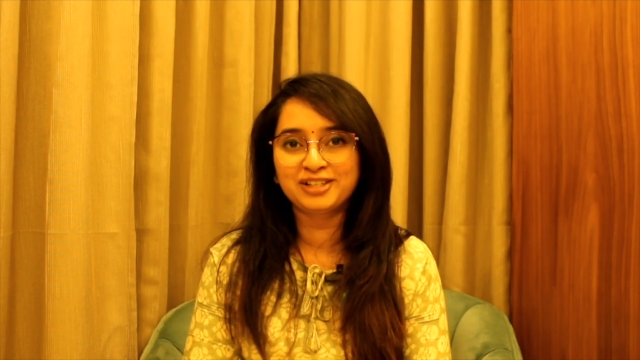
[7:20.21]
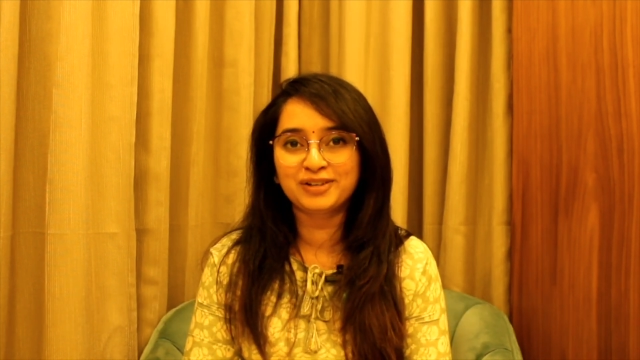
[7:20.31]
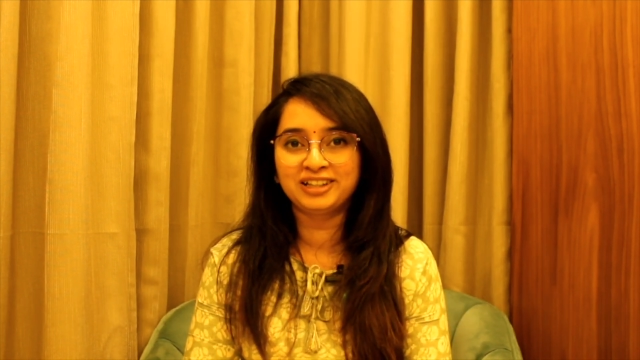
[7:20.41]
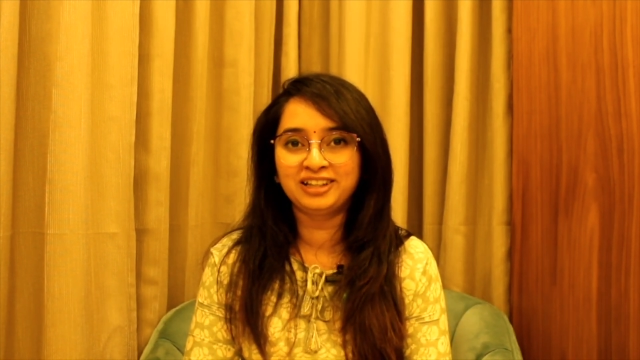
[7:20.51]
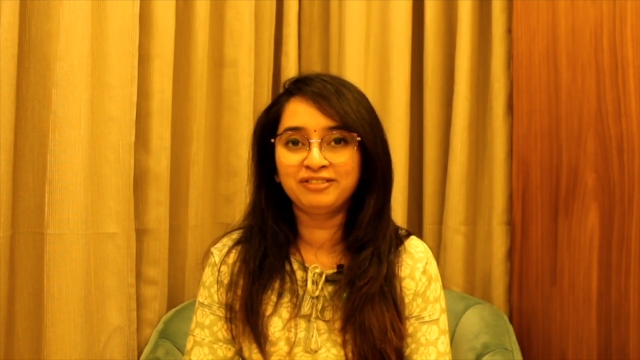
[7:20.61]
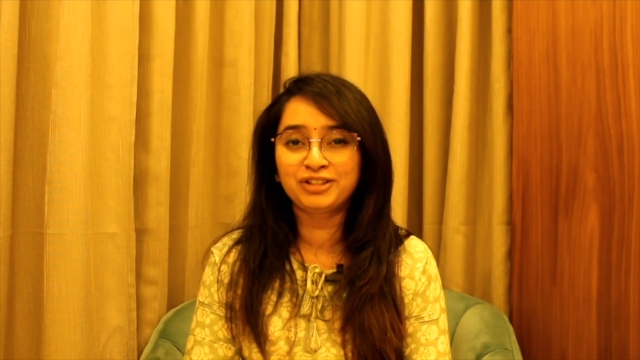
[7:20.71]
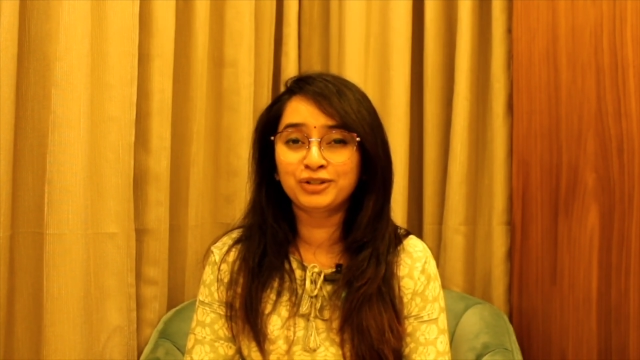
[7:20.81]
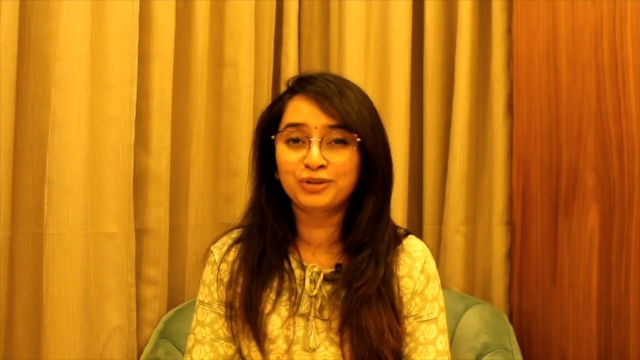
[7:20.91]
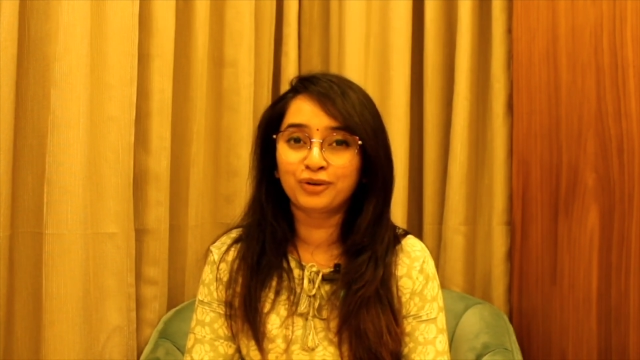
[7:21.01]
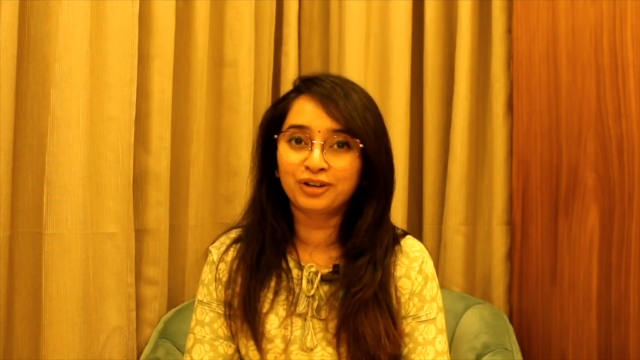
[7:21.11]
So I think we
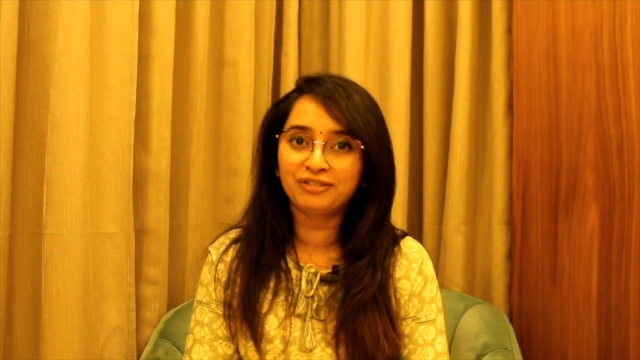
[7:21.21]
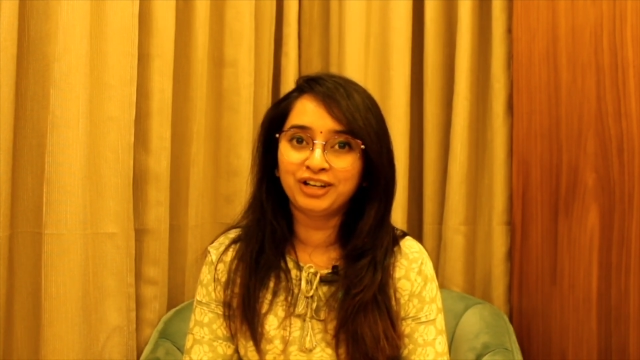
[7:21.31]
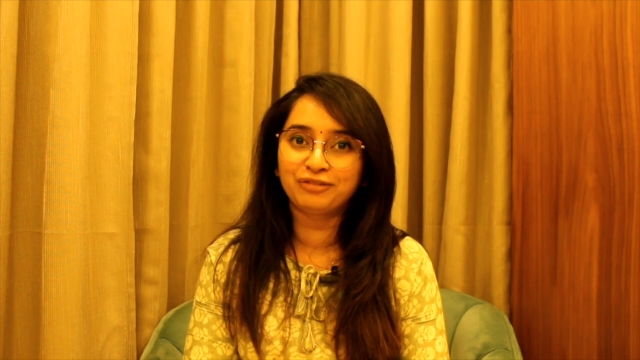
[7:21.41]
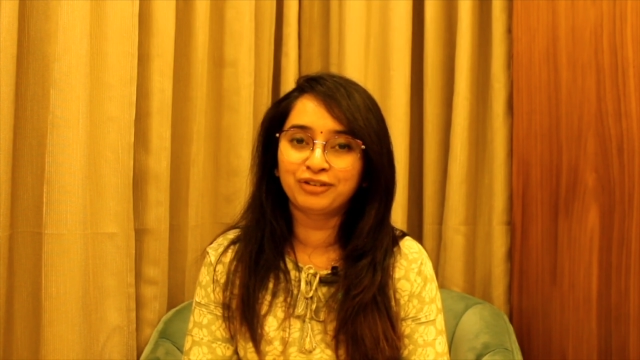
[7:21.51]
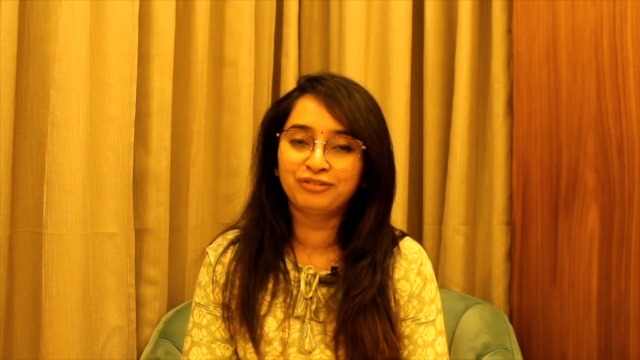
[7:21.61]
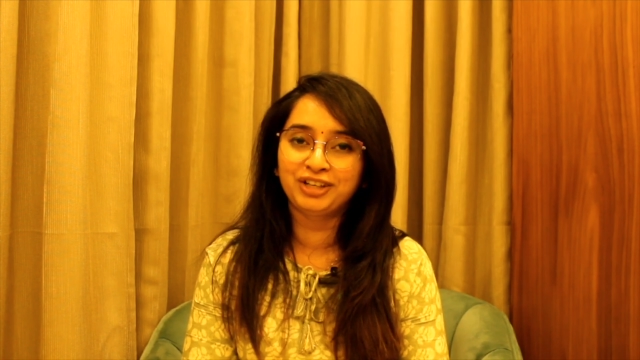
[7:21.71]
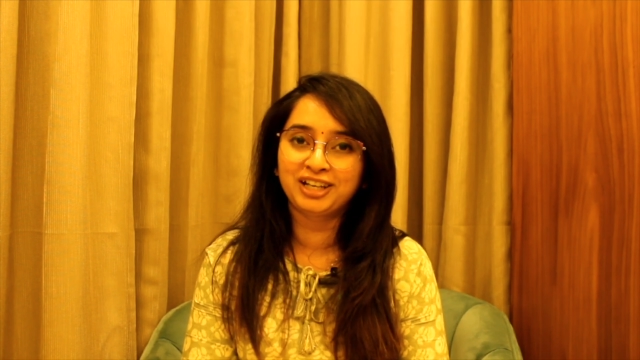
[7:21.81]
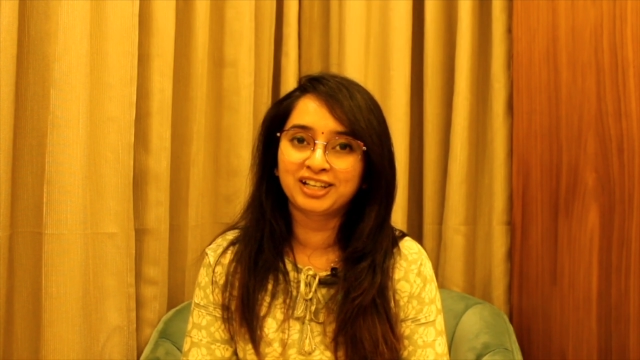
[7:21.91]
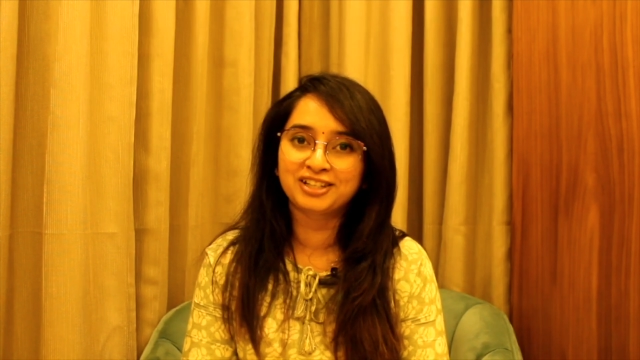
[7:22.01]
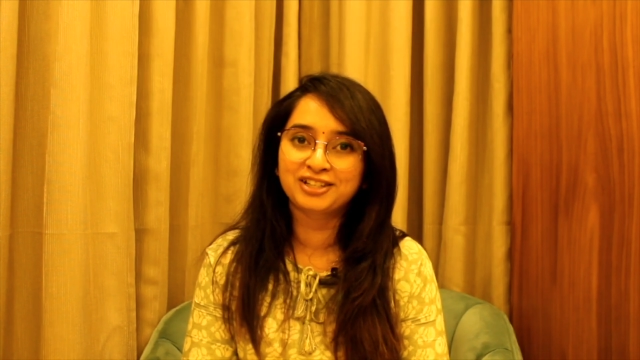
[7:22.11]
should not wait for
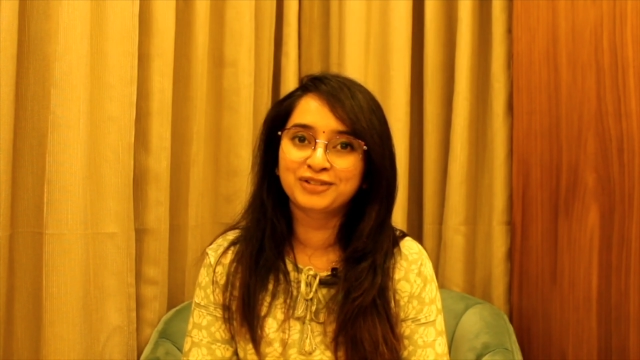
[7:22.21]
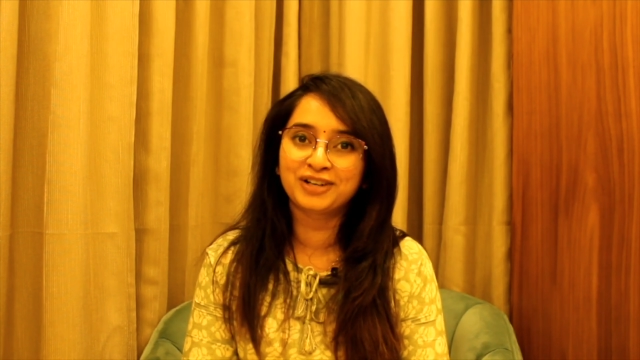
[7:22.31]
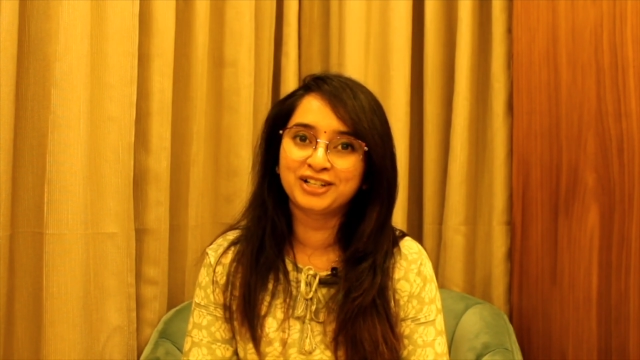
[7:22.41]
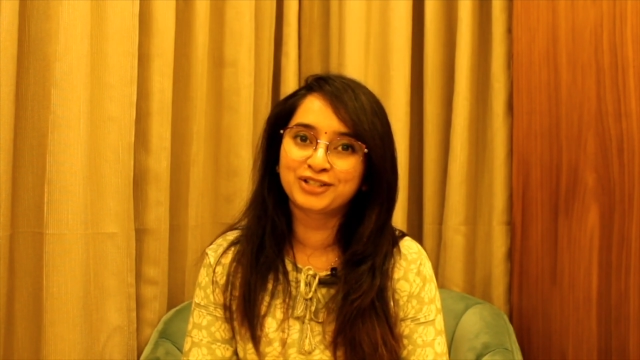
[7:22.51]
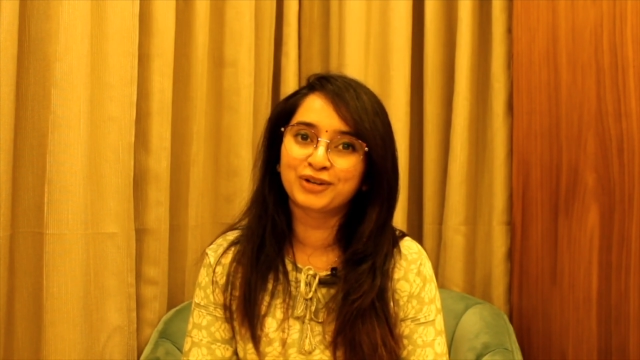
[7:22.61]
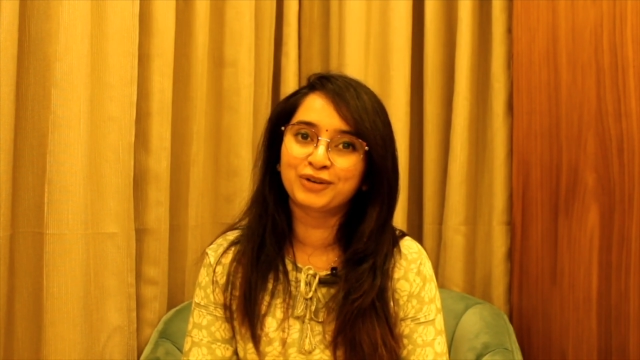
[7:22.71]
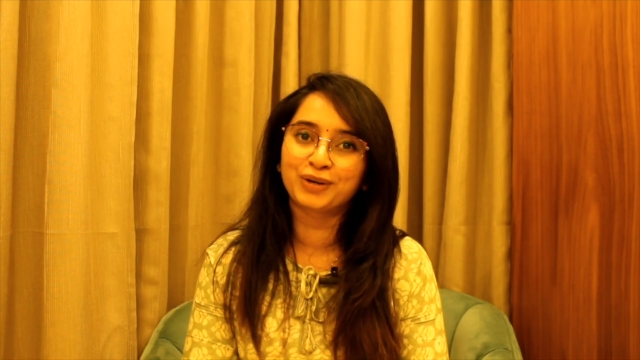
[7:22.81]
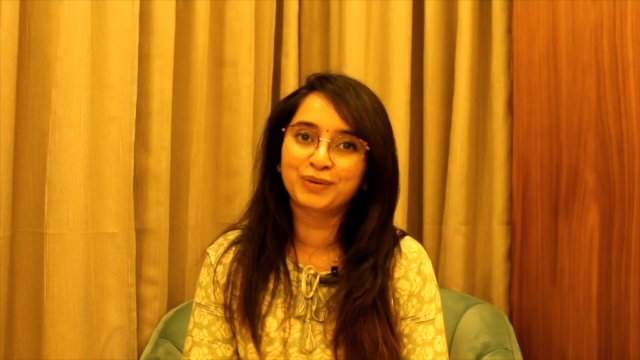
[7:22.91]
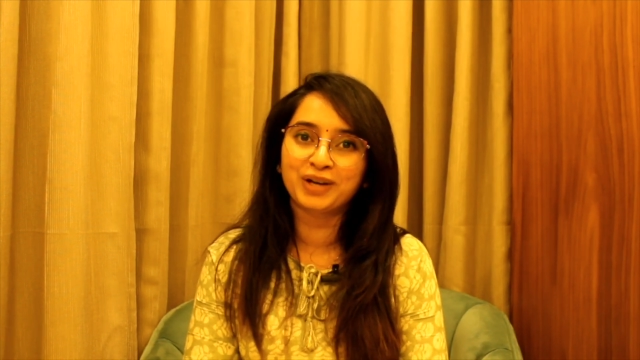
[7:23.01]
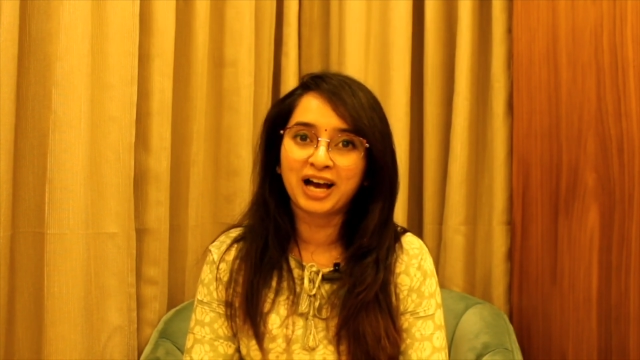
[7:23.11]
weekends to enjoy
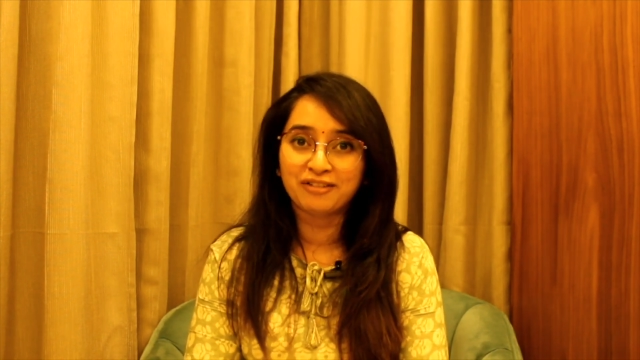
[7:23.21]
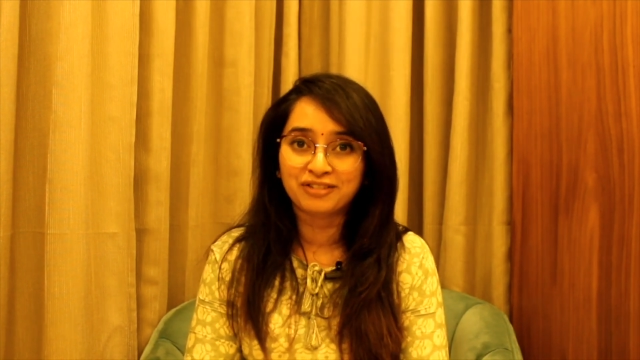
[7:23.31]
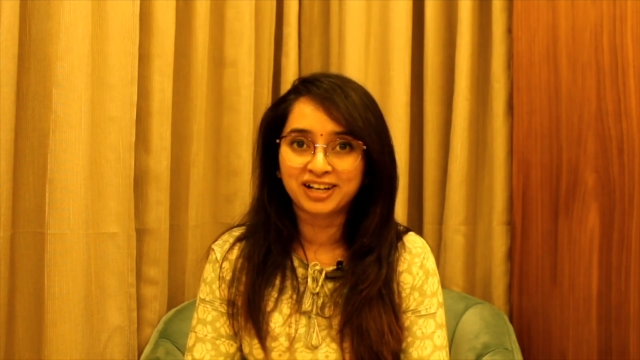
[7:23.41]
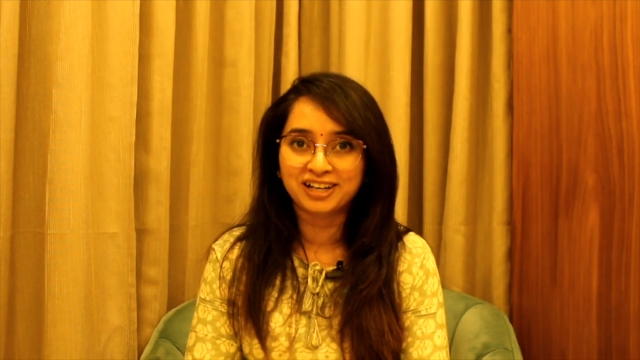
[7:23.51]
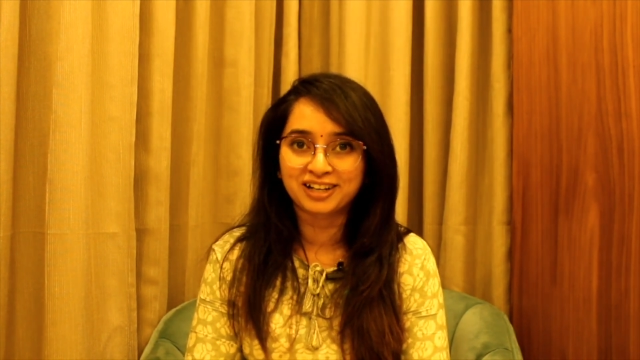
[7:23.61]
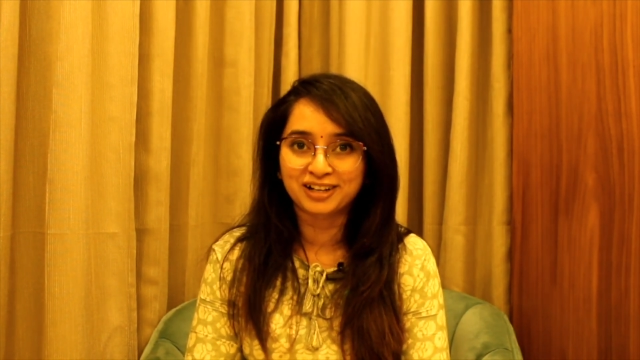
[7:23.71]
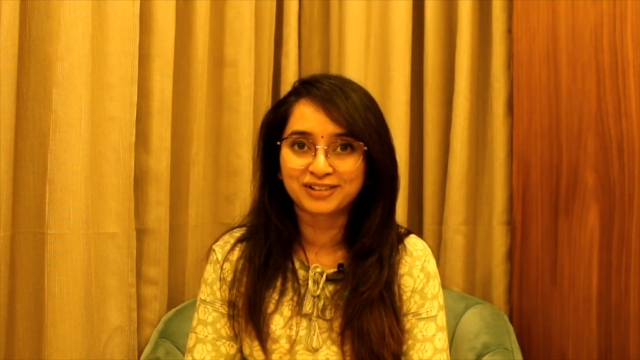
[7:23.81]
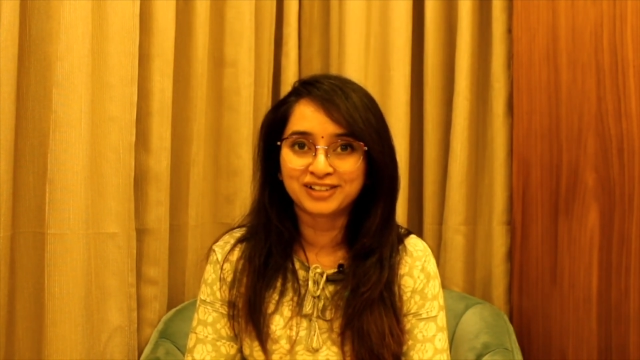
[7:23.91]
what we have right now.